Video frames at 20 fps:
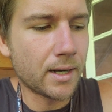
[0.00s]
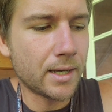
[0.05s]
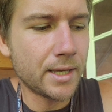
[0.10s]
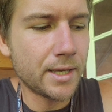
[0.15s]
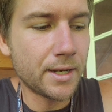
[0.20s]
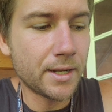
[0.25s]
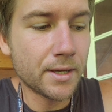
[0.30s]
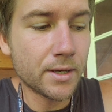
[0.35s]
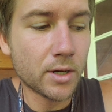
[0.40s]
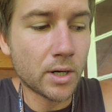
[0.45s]

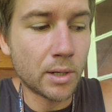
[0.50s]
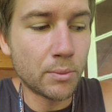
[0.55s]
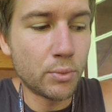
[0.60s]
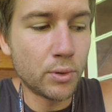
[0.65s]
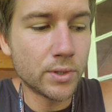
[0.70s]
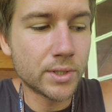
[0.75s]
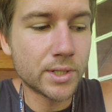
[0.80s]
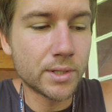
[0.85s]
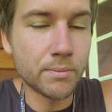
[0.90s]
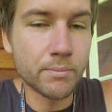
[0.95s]
In it, I
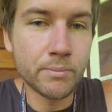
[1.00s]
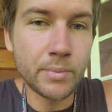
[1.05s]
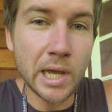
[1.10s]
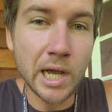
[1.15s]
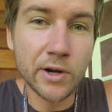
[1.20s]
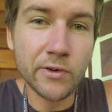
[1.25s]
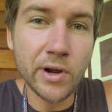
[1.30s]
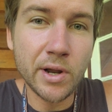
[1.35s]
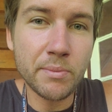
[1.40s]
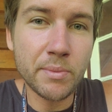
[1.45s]
put some
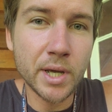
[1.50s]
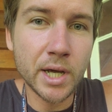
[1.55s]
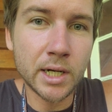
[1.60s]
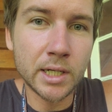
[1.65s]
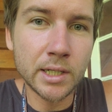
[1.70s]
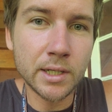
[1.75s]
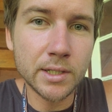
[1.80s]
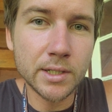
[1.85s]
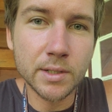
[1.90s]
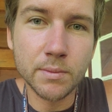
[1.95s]
Powerade
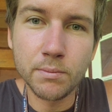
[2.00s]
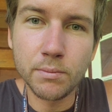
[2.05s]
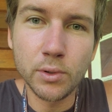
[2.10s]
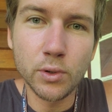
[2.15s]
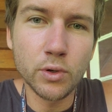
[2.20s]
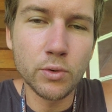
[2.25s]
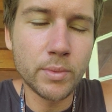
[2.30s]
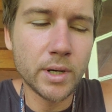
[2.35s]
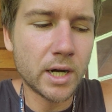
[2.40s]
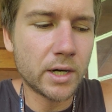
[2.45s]
powder, some
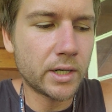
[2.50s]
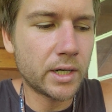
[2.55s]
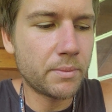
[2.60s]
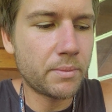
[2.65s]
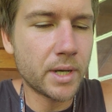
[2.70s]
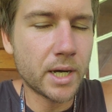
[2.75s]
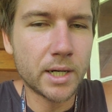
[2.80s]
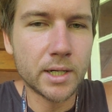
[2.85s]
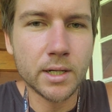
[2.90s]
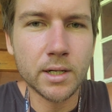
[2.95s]
blue Powerade
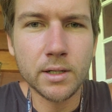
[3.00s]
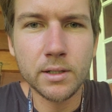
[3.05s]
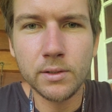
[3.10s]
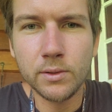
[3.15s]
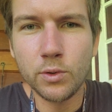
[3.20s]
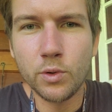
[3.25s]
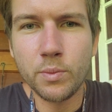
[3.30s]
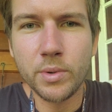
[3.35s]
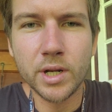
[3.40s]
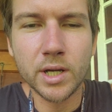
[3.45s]
powder, a
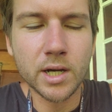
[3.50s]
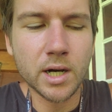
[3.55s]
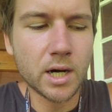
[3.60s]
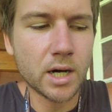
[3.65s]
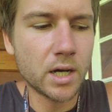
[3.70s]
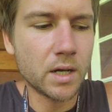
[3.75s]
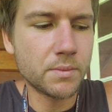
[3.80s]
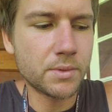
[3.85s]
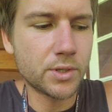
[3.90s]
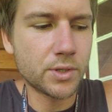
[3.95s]
little bit of
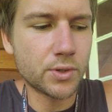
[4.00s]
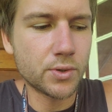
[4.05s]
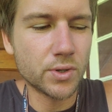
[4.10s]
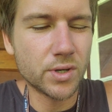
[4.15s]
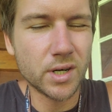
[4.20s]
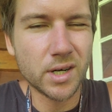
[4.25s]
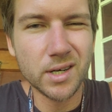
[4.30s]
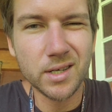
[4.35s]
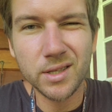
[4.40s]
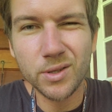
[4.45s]
carbs and
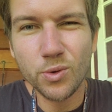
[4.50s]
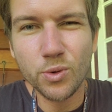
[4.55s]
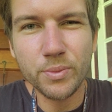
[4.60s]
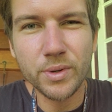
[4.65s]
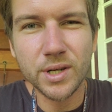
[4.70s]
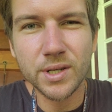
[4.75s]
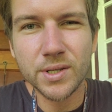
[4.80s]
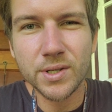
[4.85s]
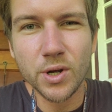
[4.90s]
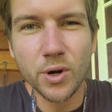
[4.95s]
sugar, a little
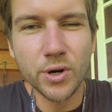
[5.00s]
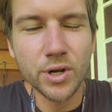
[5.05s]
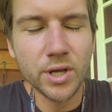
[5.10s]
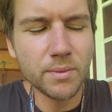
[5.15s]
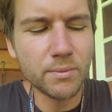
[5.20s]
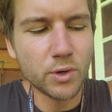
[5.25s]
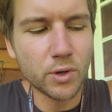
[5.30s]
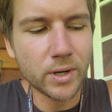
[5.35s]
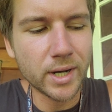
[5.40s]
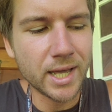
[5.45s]
bit of
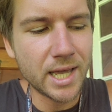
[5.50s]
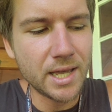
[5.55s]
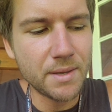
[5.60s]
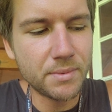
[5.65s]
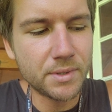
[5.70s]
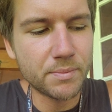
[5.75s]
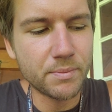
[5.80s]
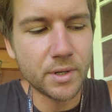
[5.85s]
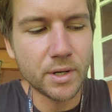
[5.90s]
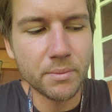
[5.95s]
sodium, not
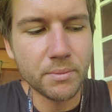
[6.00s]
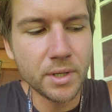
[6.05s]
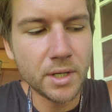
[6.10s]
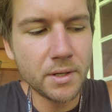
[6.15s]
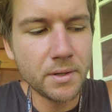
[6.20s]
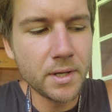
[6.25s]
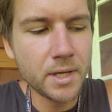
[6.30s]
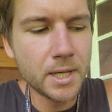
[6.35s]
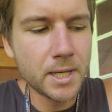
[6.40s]
heaps, but a bit.